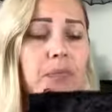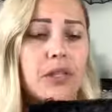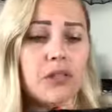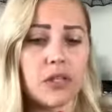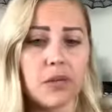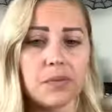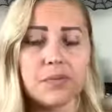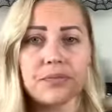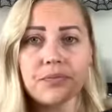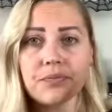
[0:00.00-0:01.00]
So,
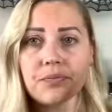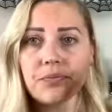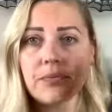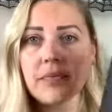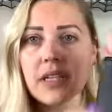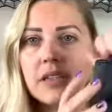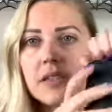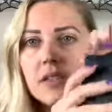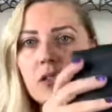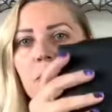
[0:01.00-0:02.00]
this
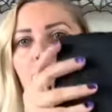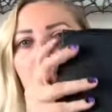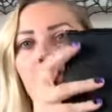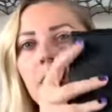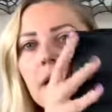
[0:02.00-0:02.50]
is super cute.